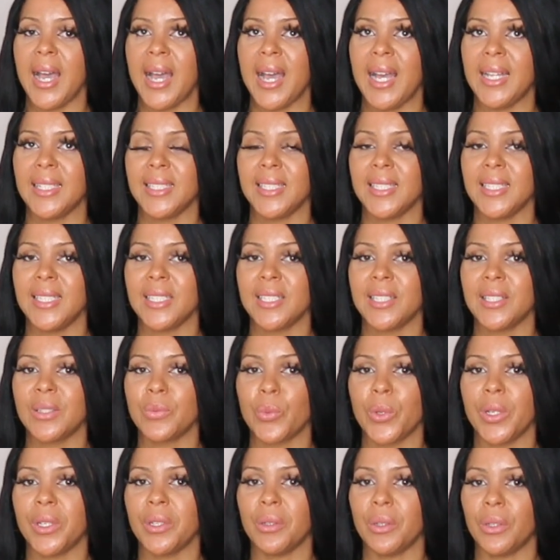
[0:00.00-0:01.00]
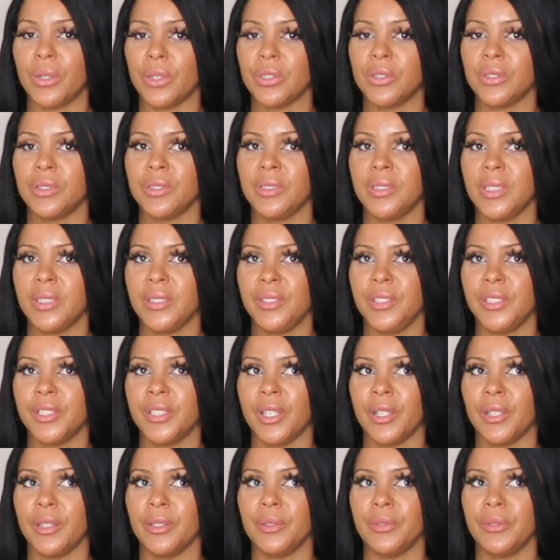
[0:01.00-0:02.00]
And this went on, you
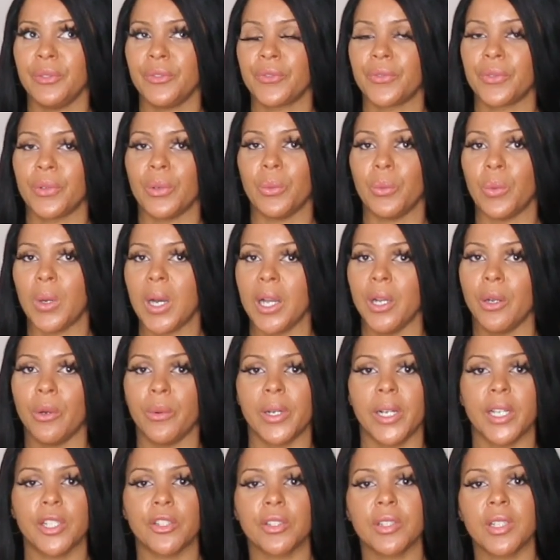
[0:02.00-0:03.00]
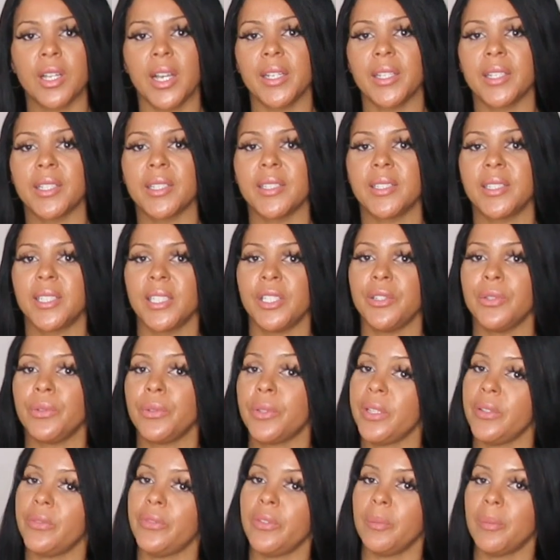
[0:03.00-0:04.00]
know, for a while, and I just kind of
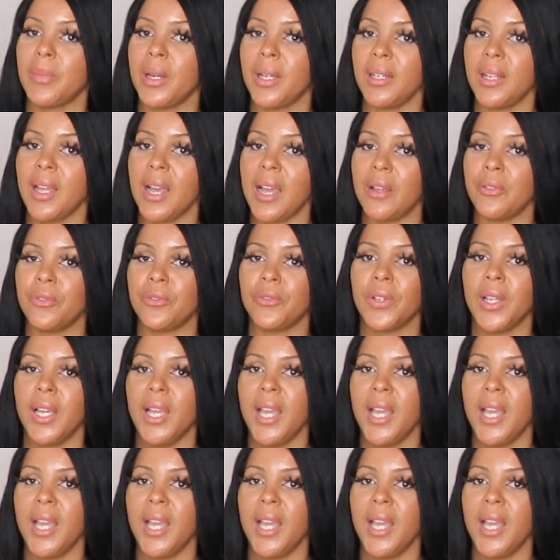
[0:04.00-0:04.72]
continued living my life.